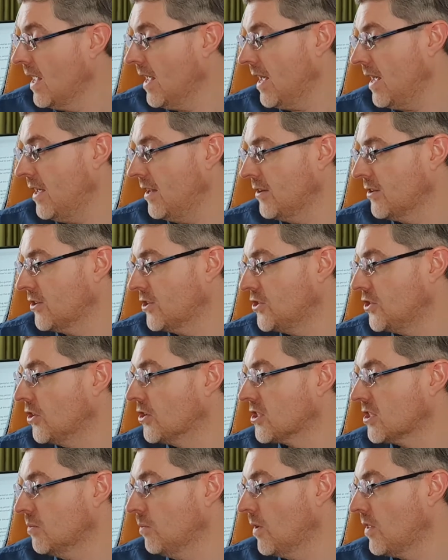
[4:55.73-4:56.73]
in
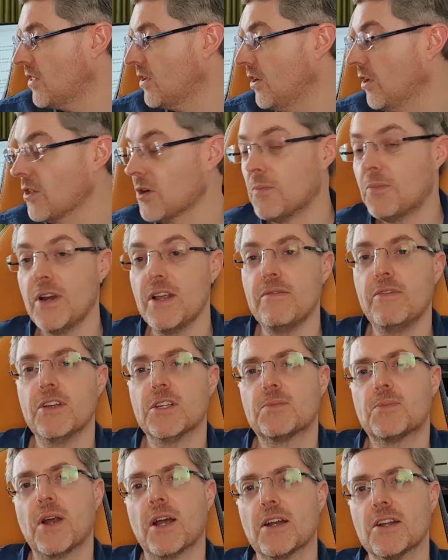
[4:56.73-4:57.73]
conjunction with the other previous
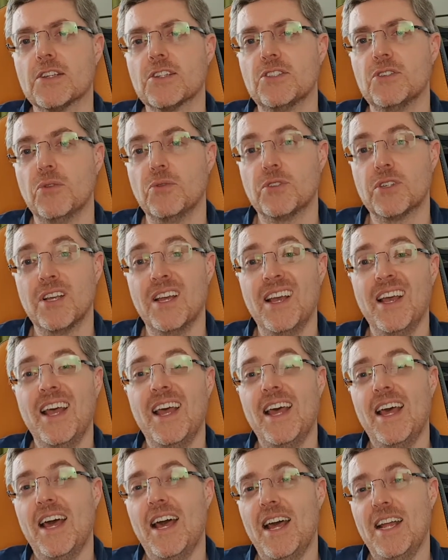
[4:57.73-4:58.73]
practice notes,
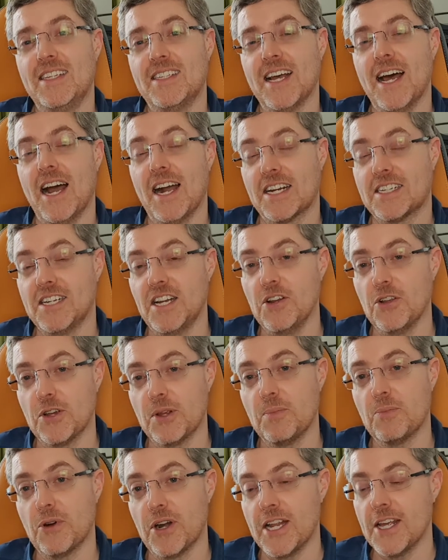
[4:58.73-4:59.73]
it's actually looking
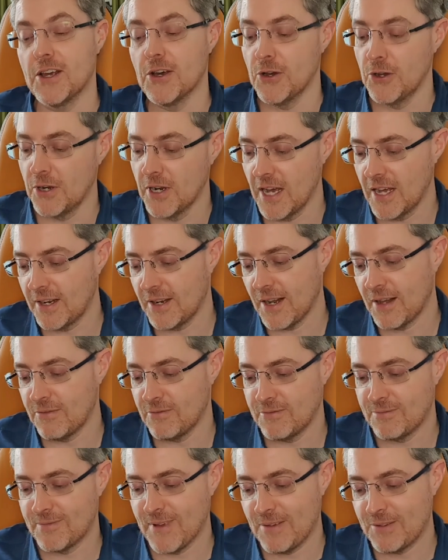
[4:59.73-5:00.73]
pretty good. And
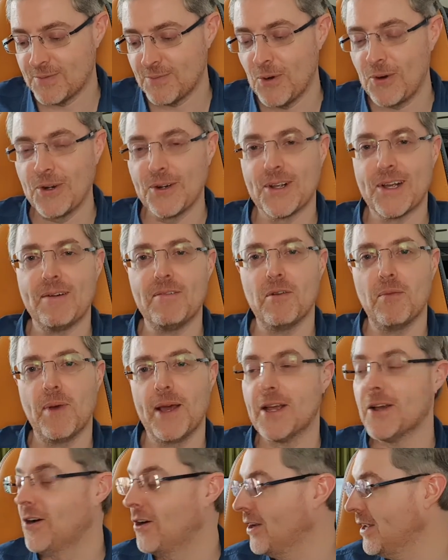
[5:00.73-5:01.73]
I've spoken to a couple of my
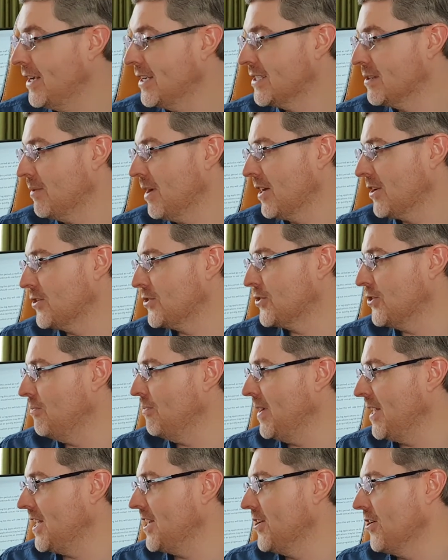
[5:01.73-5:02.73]
colleagues, and we had a Zoom
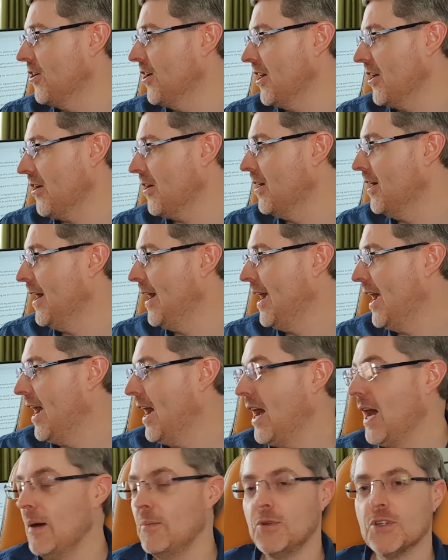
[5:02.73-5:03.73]
meeting earlier,
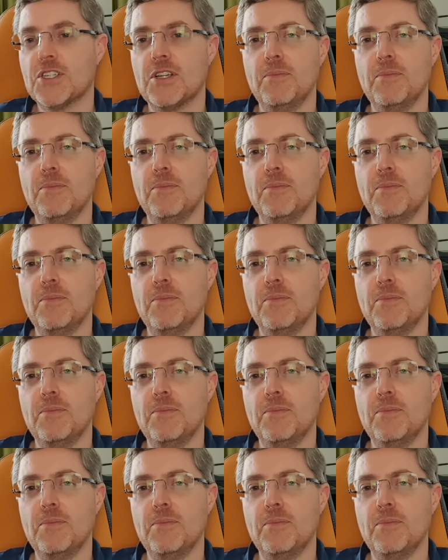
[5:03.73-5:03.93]
just to